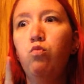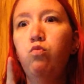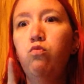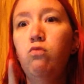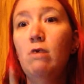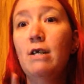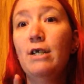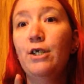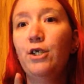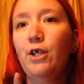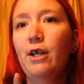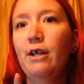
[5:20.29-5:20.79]

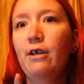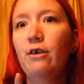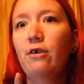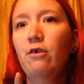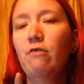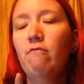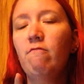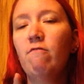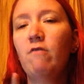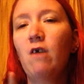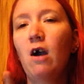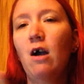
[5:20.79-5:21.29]
wish I could
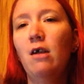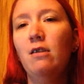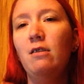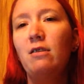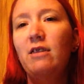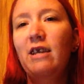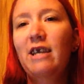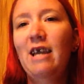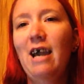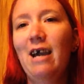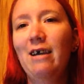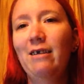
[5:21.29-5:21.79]
have gotten,
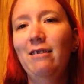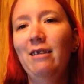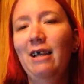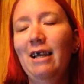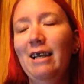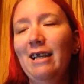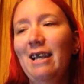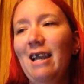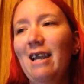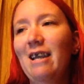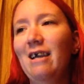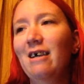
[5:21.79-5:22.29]
they had
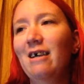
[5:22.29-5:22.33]
like